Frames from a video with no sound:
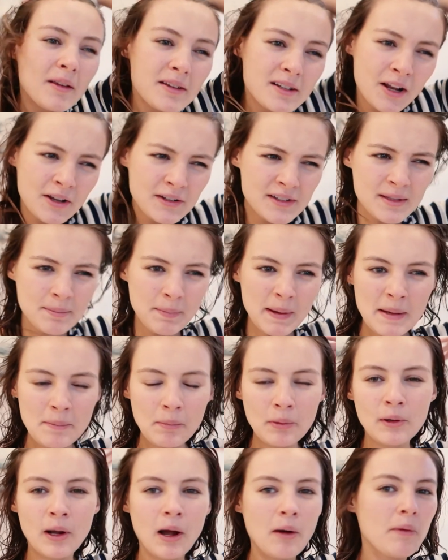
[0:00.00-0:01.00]
Loads of
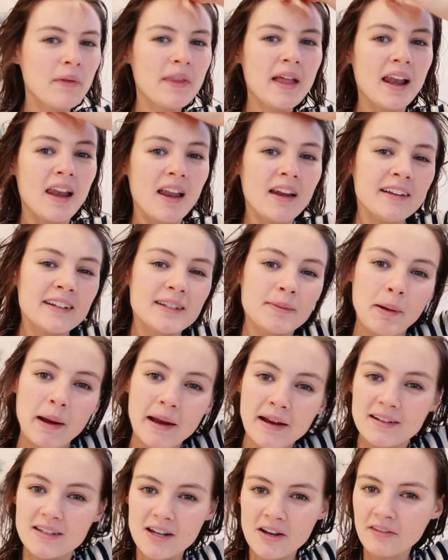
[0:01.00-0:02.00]
people go on their lunch
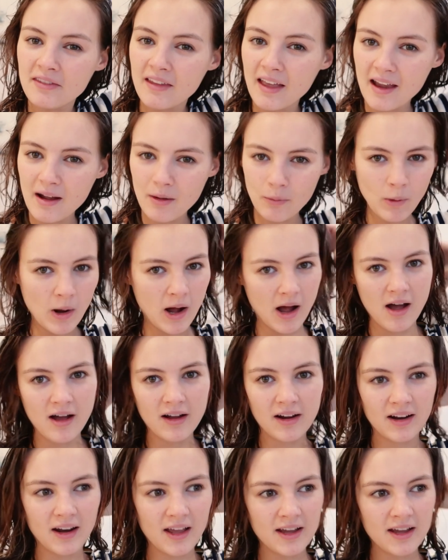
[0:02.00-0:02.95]
break, don't they, at work?